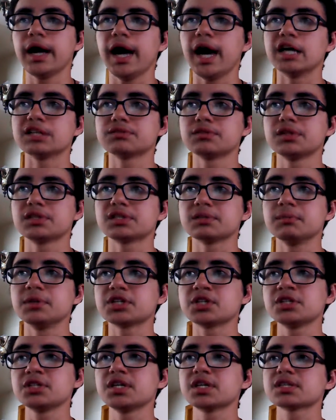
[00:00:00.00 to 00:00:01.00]
As with the
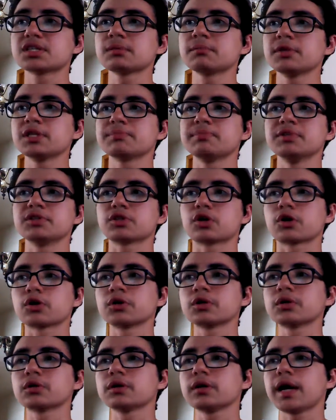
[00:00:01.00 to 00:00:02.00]
submission system, it's been
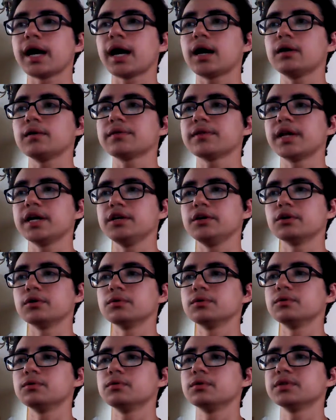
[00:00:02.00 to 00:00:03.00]
turned out that
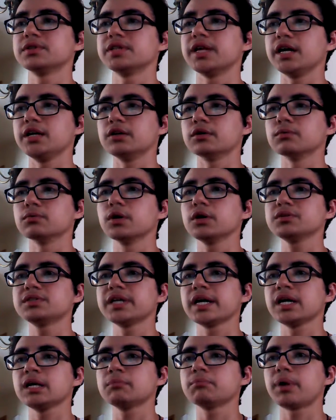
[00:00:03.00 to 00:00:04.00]
your
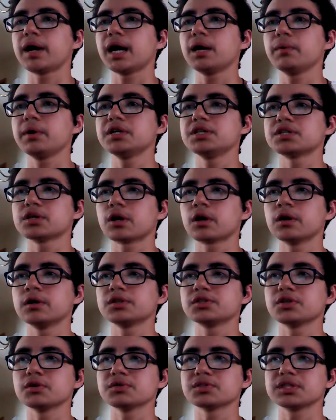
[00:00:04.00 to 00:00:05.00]
rotating pie wedges
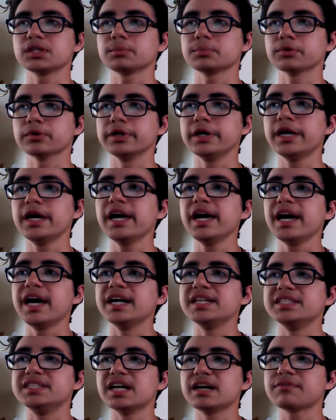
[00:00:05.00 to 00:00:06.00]
aren't so slippery.
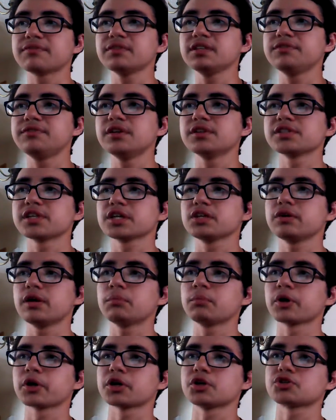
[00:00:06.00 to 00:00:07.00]
It definitely feels like you
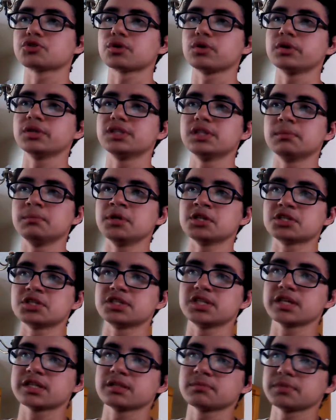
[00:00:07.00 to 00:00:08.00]
have more control in submission
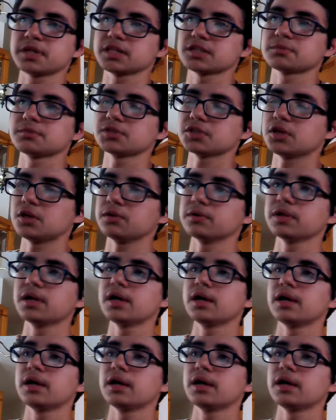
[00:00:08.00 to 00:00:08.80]
systems as a result.